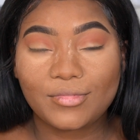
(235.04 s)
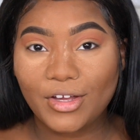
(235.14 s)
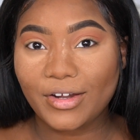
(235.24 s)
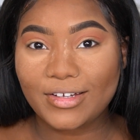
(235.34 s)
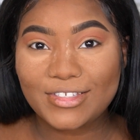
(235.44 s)

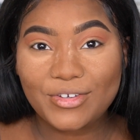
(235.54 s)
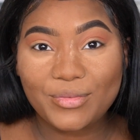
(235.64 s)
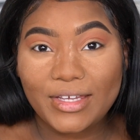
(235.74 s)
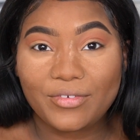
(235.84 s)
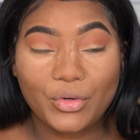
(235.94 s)
All right, so
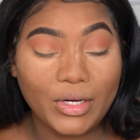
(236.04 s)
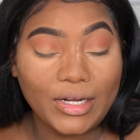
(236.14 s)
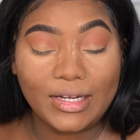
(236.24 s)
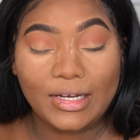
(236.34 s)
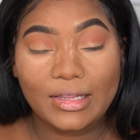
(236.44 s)
we have
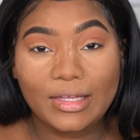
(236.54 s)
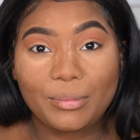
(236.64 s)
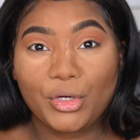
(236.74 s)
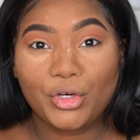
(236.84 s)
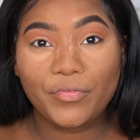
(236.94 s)
created the
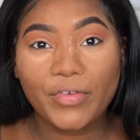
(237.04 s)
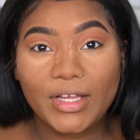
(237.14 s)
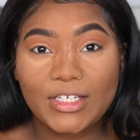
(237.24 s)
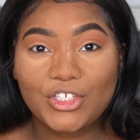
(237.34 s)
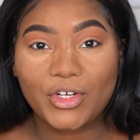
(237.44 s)

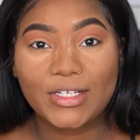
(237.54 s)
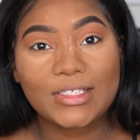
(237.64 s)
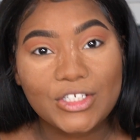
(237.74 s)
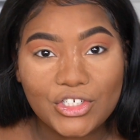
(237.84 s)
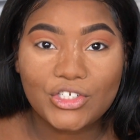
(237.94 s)
perfect
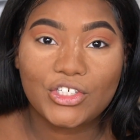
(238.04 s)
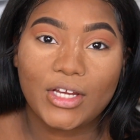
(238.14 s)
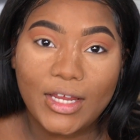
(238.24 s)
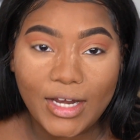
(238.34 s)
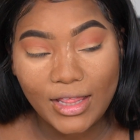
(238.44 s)
transition
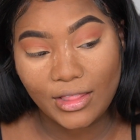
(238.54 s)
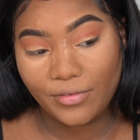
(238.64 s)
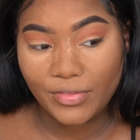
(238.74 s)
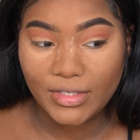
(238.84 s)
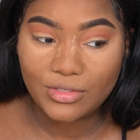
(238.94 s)
shade. I
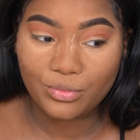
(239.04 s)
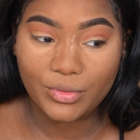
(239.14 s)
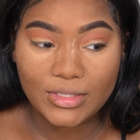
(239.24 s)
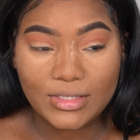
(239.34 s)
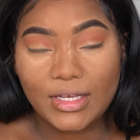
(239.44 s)
love this
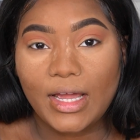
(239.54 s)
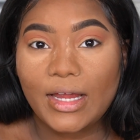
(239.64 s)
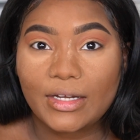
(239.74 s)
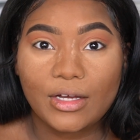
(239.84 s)
rusty kind